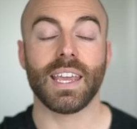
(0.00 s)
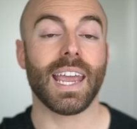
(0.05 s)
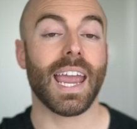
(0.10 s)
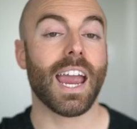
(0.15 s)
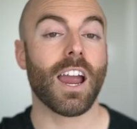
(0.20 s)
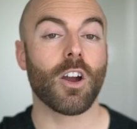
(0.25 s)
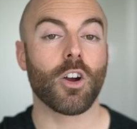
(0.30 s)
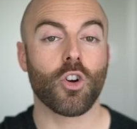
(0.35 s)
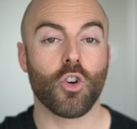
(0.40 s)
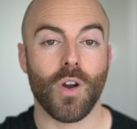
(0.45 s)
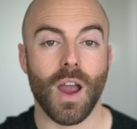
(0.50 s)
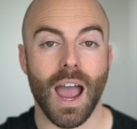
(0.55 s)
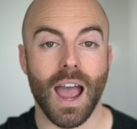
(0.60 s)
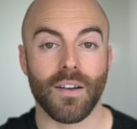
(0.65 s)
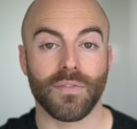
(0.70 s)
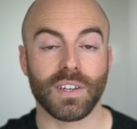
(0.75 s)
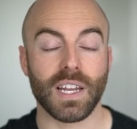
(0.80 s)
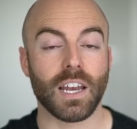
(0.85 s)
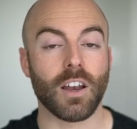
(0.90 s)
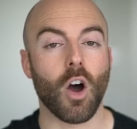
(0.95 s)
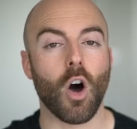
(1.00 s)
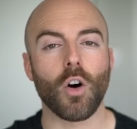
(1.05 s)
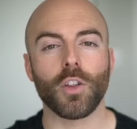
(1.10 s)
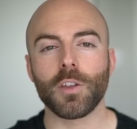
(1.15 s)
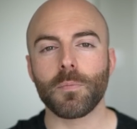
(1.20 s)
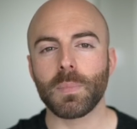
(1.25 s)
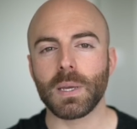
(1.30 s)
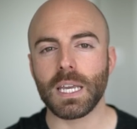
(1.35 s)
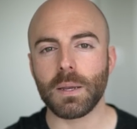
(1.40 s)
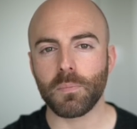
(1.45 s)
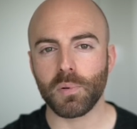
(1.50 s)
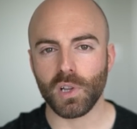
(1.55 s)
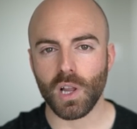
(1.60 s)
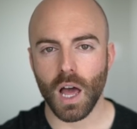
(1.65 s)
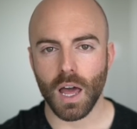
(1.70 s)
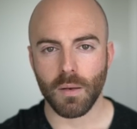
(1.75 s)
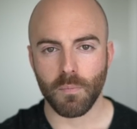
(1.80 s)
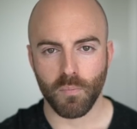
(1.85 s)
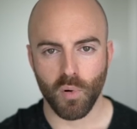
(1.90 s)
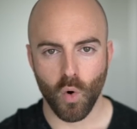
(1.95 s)
The aircraft and all the people
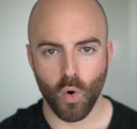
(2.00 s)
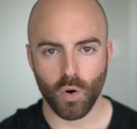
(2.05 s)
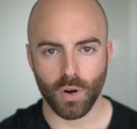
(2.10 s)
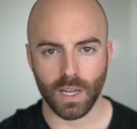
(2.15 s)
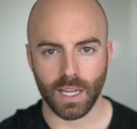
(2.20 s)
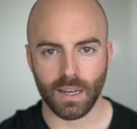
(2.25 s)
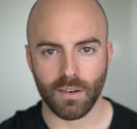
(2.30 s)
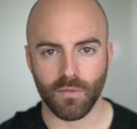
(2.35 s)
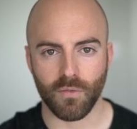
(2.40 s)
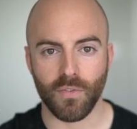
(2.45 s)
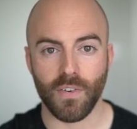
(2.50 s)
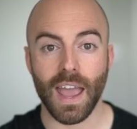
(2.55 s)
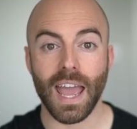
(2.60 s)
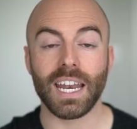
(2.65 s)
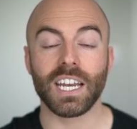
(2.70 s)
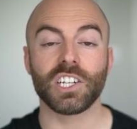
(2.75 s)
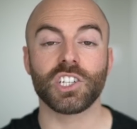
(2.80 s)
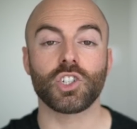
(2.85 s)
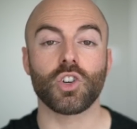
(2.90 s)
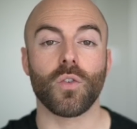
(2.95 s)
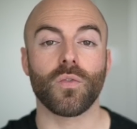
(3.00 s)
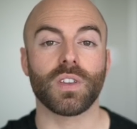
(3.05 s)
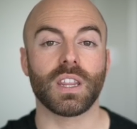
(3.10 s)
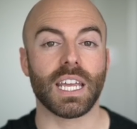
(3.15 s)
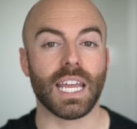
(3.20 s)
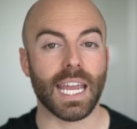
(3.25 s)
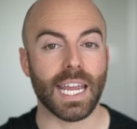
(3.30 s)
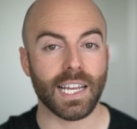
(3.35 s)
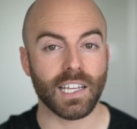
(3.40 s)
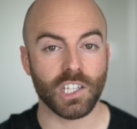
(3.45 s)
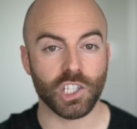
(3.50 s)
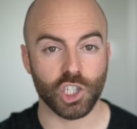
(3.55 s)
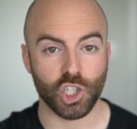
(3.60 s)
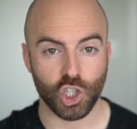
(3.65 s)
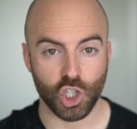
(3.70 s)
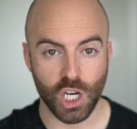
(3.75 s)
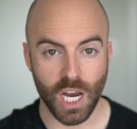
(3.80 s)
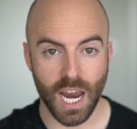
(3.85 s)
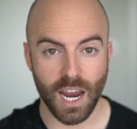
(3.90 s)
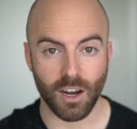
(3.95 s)
on board it vanished over the
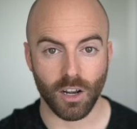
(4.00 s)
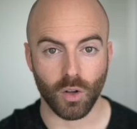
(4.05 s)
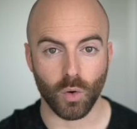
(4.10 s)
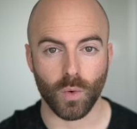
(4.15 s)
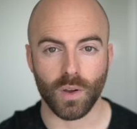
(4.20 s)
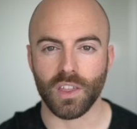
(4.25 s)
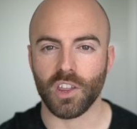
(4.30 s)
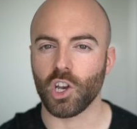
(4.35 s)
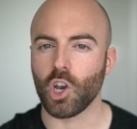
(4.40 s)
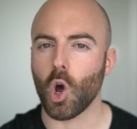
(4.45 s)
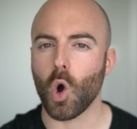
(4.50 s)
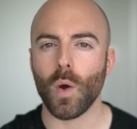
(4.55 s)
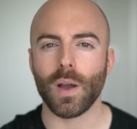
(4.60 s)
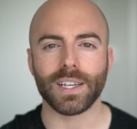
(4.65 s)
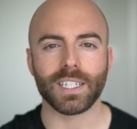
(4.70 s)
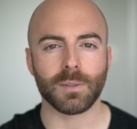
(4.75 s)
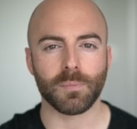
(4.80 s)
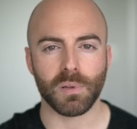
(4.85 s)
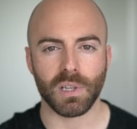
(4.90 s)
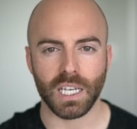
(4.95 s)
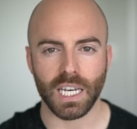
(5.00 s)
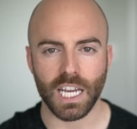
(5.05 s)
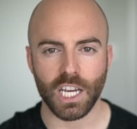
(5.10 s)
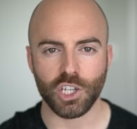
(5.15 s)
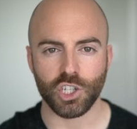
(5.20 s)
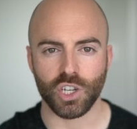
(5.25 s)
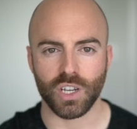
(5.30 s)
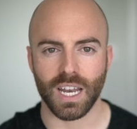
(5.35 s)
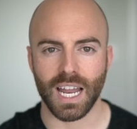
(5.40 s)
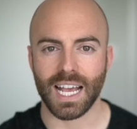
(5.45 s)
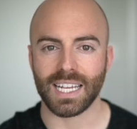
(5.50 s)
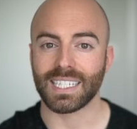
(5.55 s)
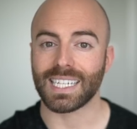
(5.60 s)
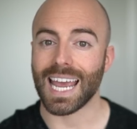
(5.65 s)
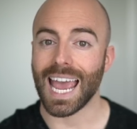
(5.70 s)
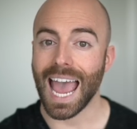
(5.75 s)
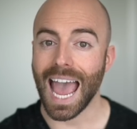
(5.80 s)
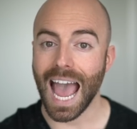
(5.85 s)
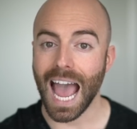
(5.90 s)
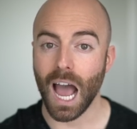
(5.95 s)
English Channel with no explanation as
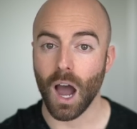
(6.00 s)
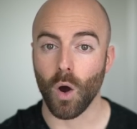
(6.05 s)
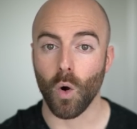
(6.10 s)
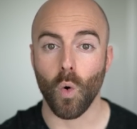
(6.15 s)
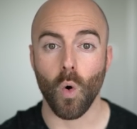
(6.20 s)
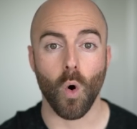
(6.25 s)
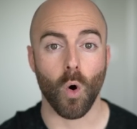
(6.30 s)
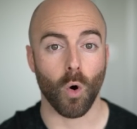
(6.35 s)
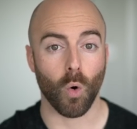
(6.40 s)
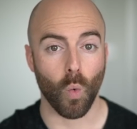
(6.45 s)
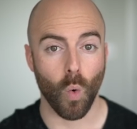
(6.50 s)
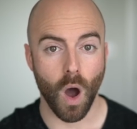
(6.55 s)
to how or